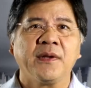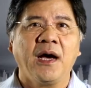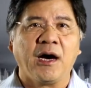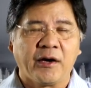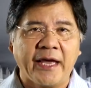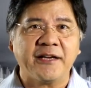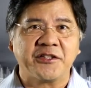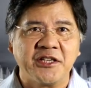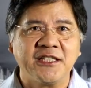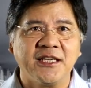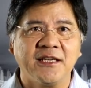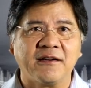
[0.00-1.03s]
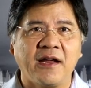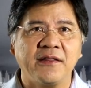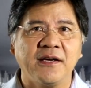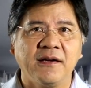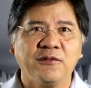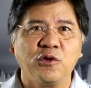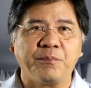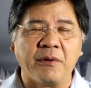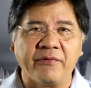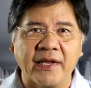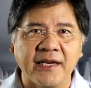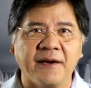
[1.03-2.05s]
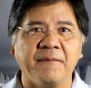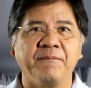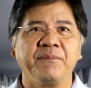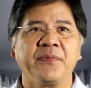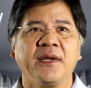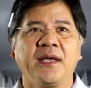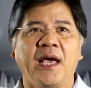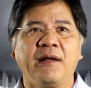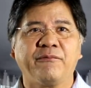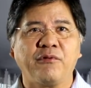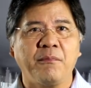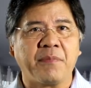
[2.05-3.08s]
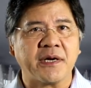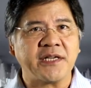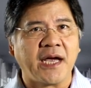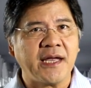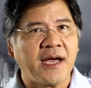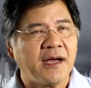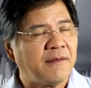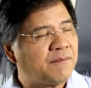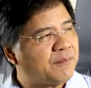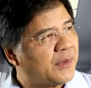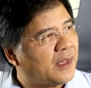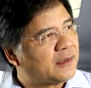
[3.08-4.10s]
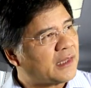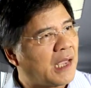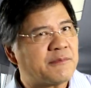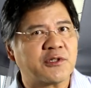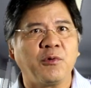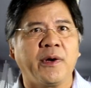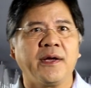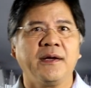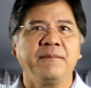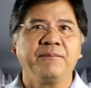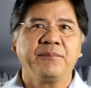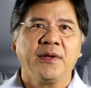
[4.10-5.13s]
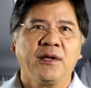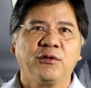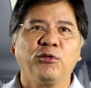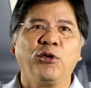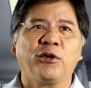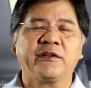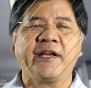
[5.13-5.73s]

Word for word: uh, KLCC rather, to Pavilion, and from Berjaya, Times Square to Lot